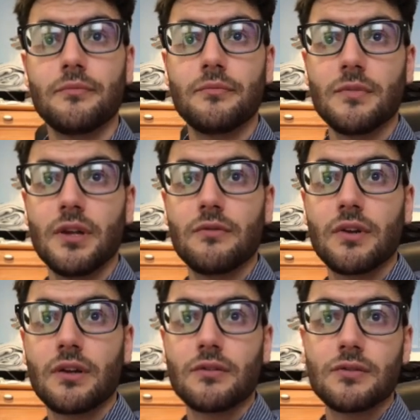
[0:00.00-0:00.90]

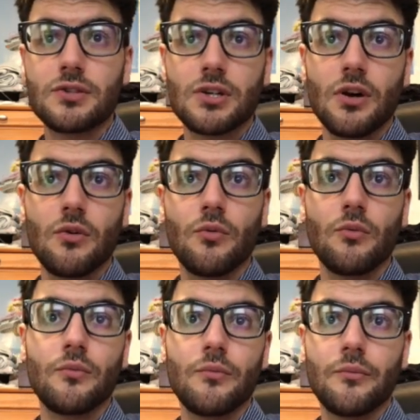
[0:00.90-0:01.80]
living, so
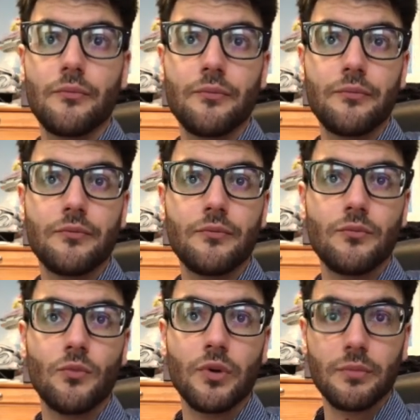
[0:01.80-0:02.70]

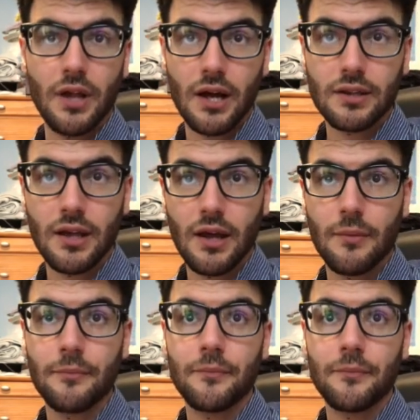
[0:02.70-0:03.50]
we blocked that.